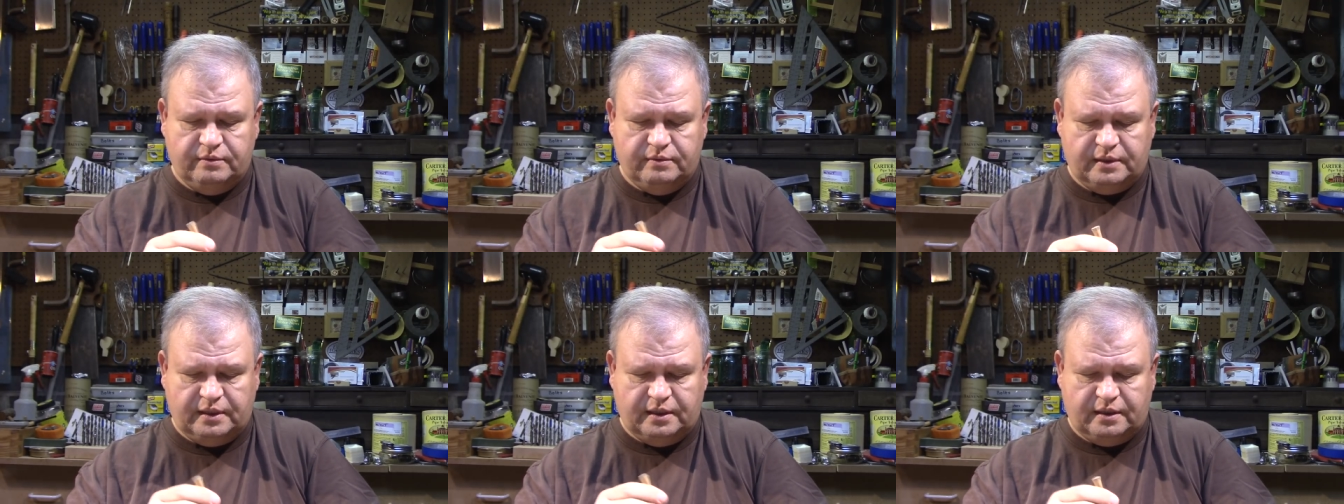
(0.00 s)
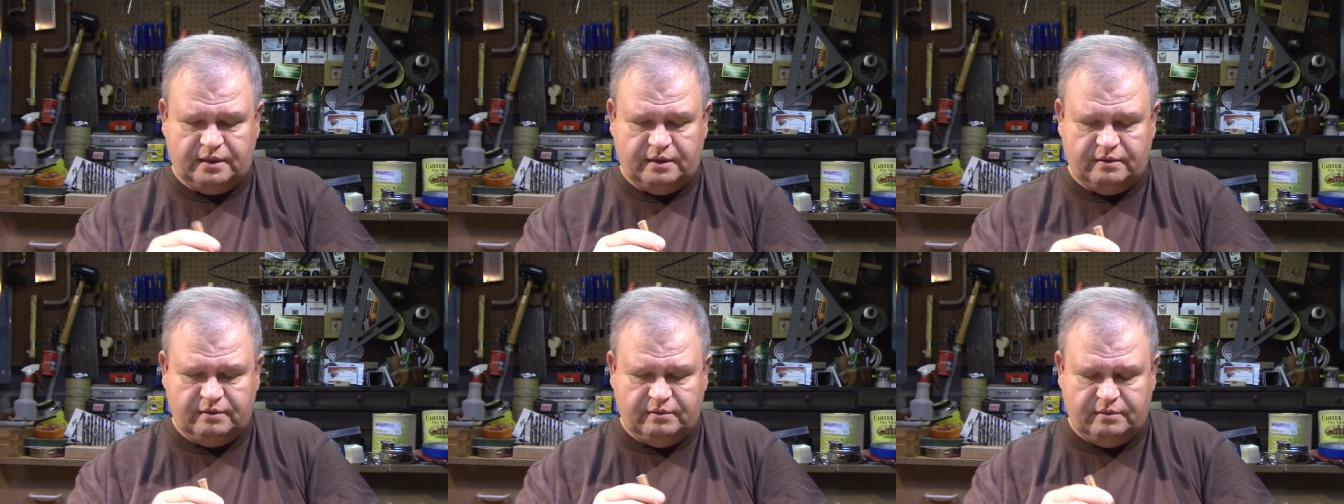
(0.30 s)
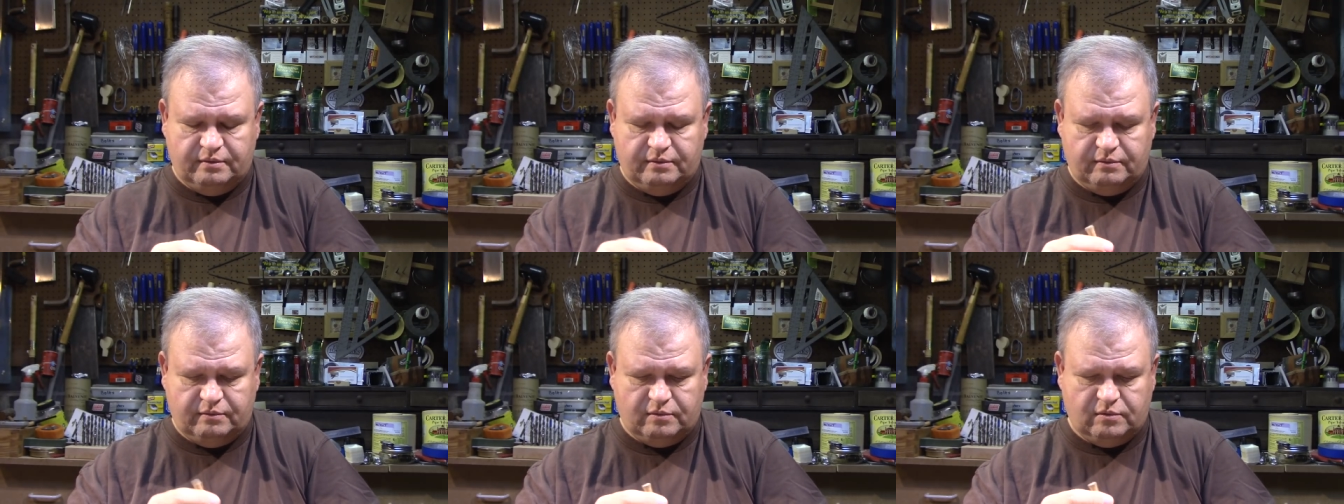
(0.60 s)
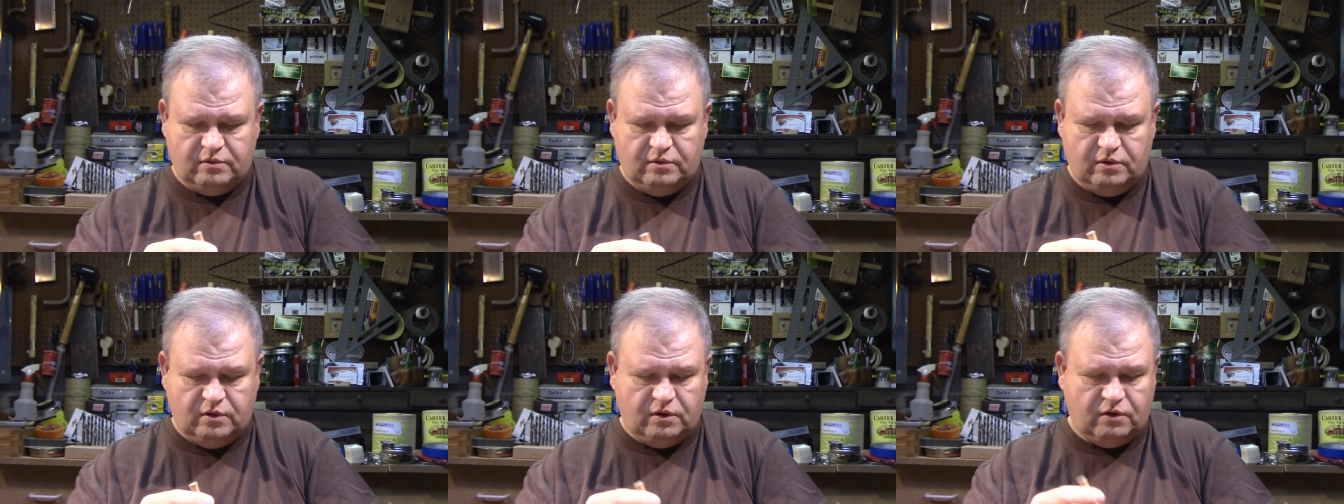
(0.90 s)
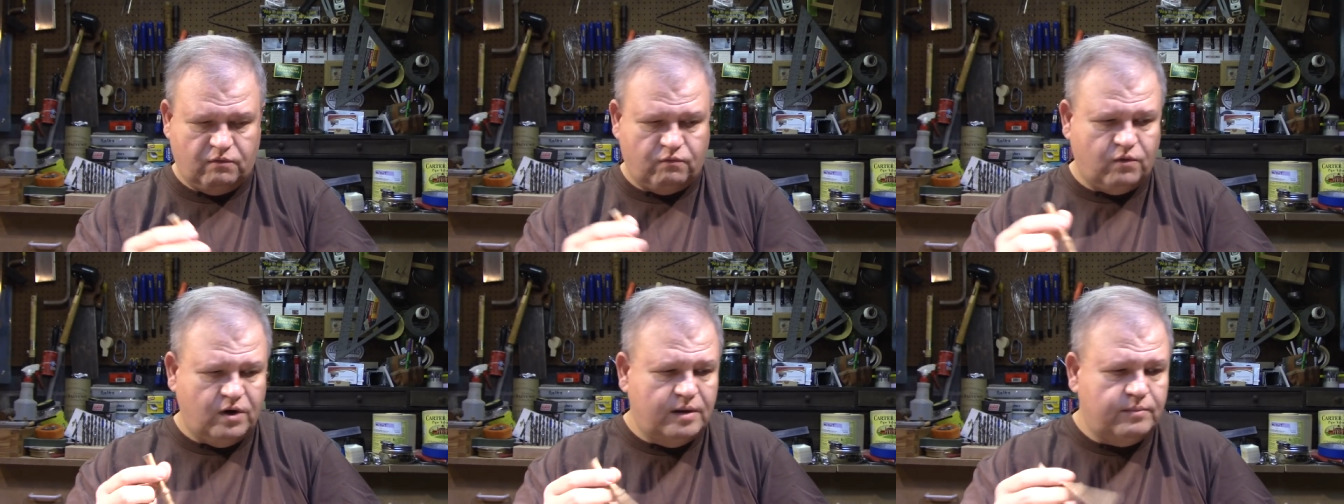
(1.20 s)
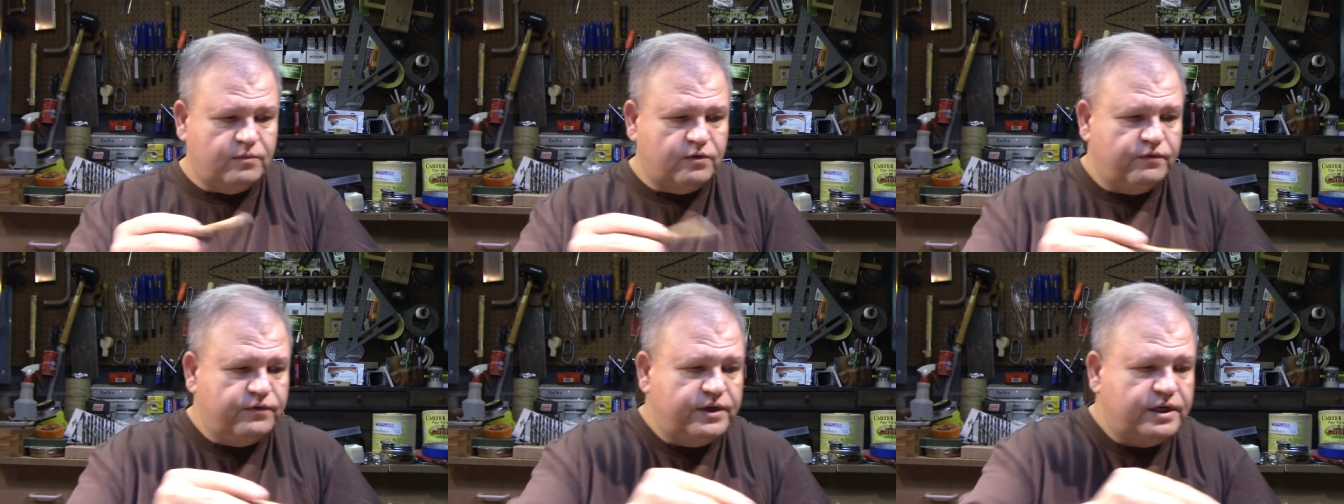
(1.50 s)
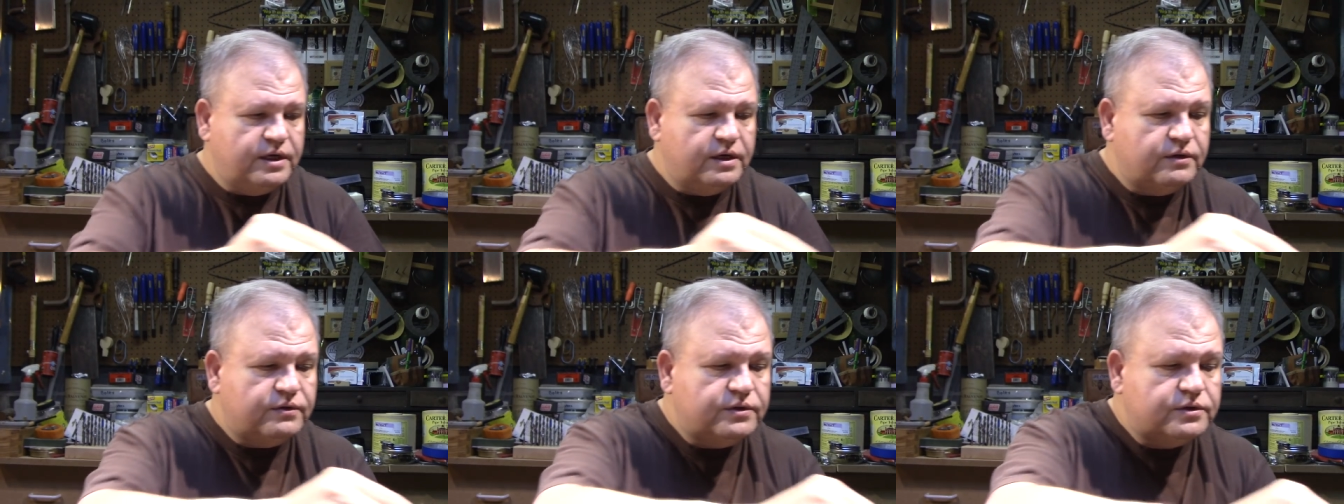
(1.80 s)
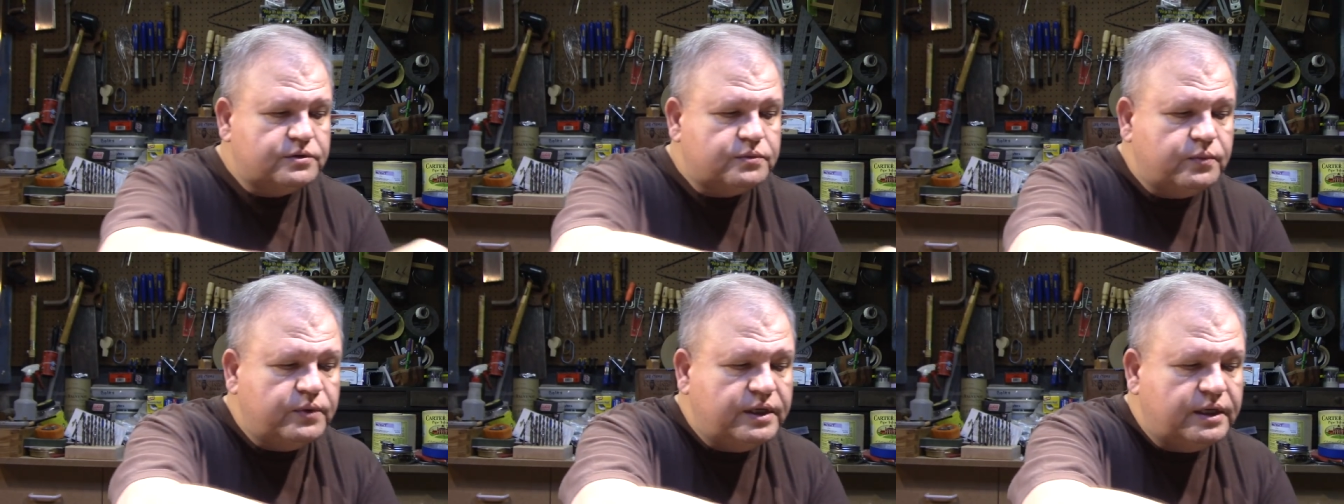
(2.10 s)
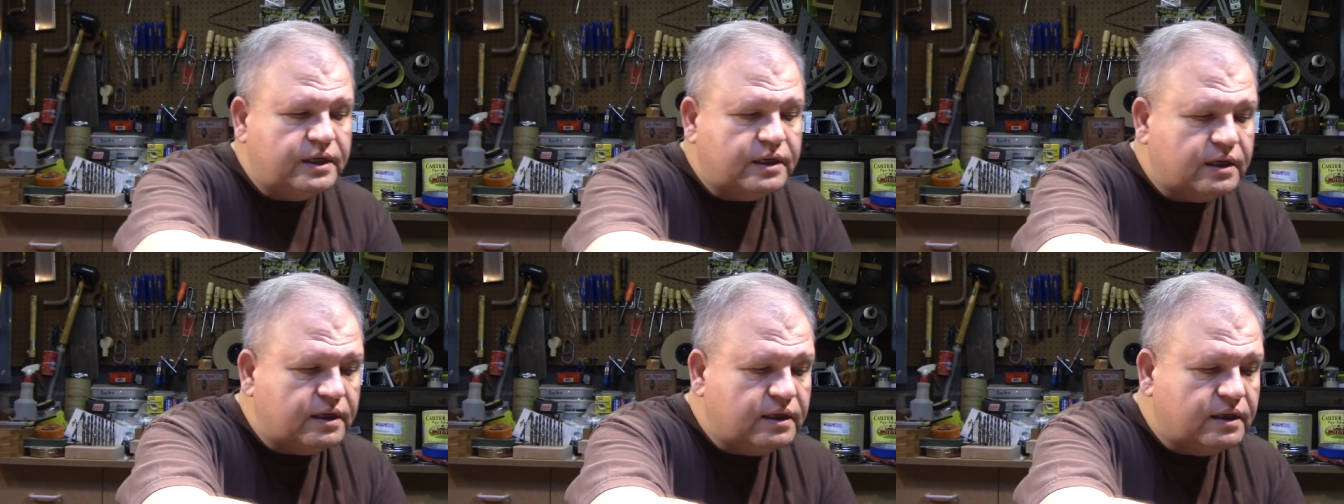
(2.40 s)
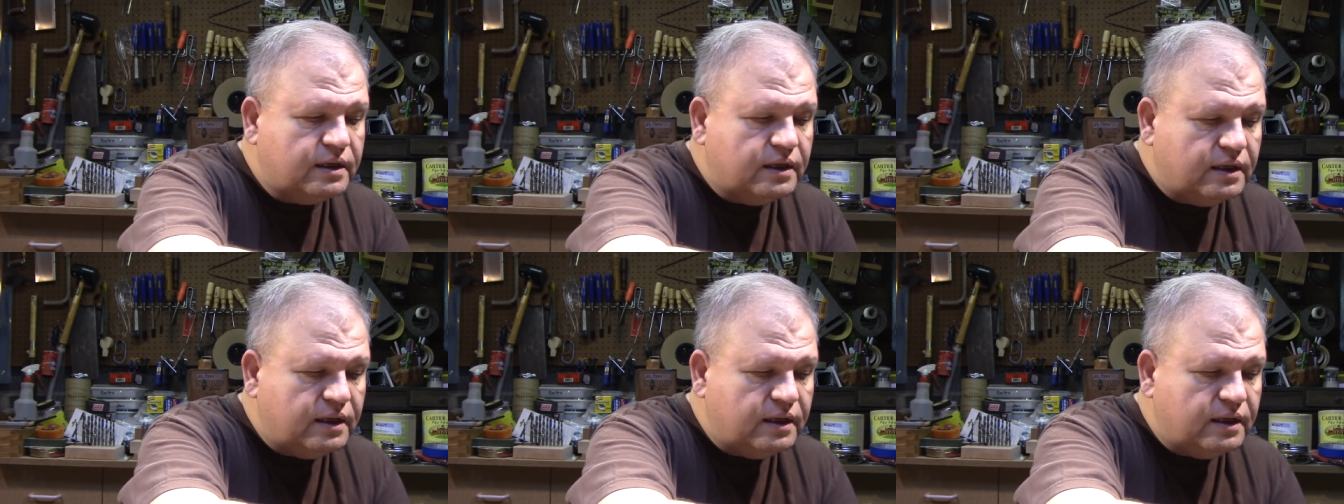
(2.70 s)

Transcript: uh, ramble video this week.